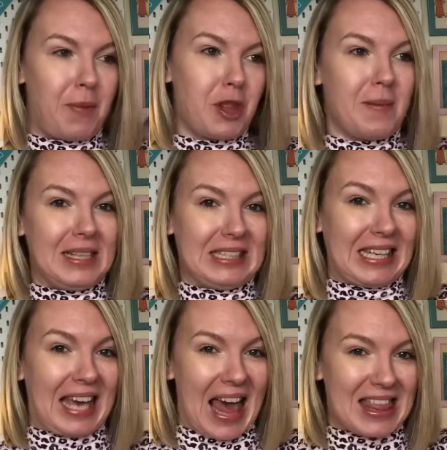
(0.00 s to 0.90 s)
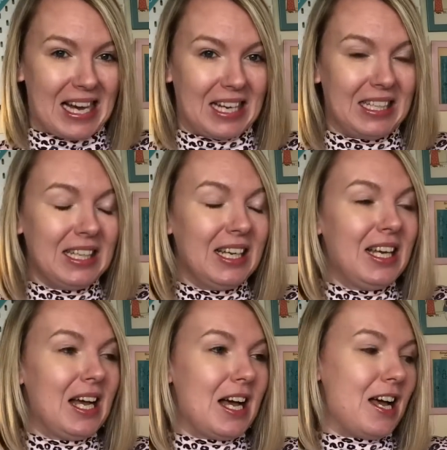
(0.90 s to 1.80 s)
I put them in together,
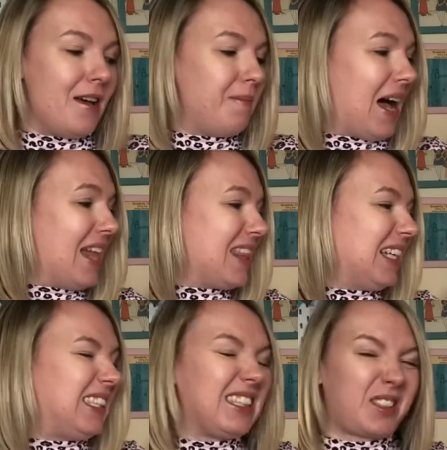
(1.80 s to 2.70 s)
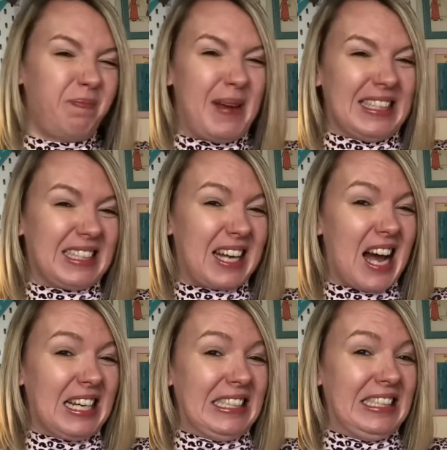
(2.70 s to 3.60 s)
and this has been
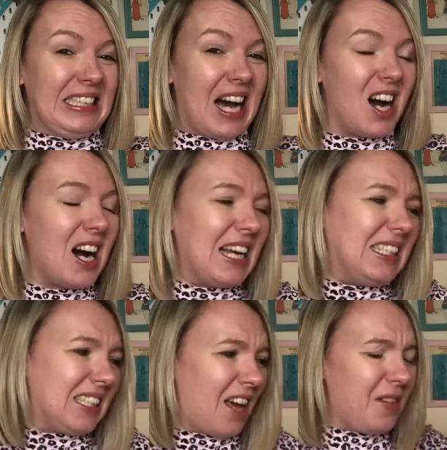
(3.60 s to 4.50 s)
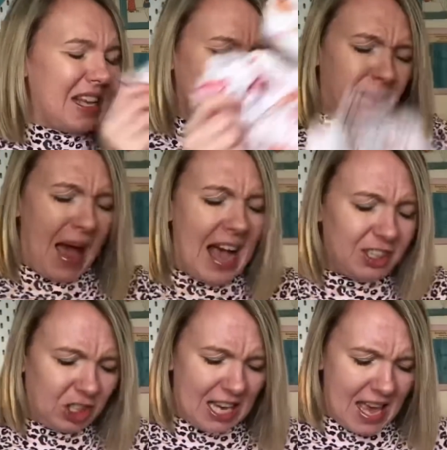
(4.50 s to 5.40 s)
slightly dyed. So there's
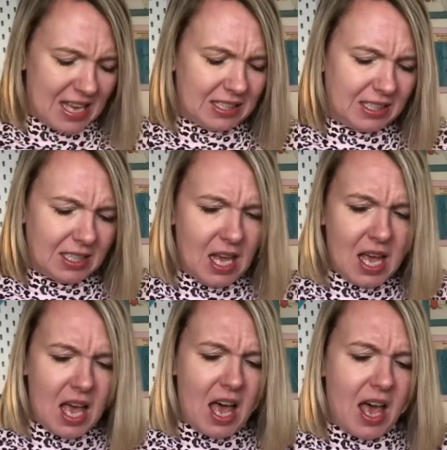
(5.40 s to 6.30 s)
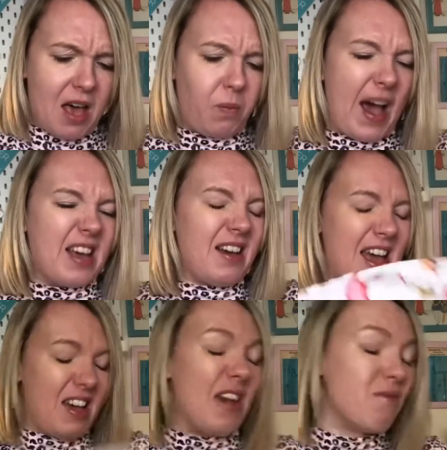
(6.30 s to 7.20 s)
patches where
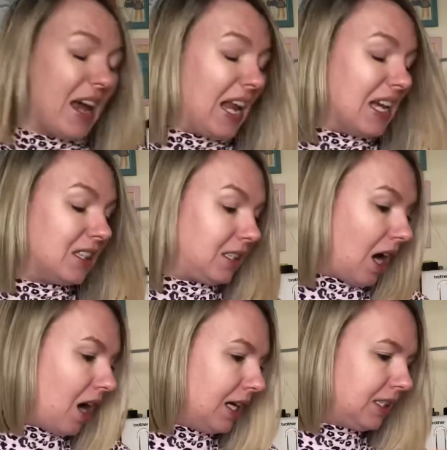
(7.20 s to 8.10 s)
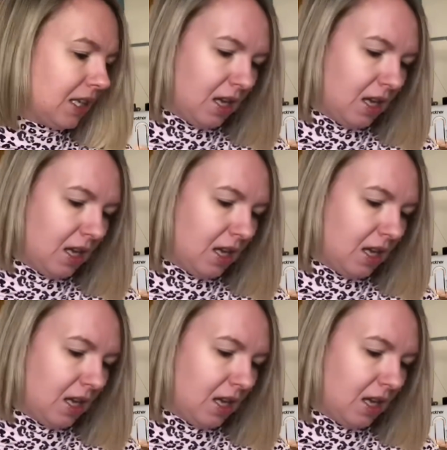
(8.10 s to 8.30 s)
it really is dyed.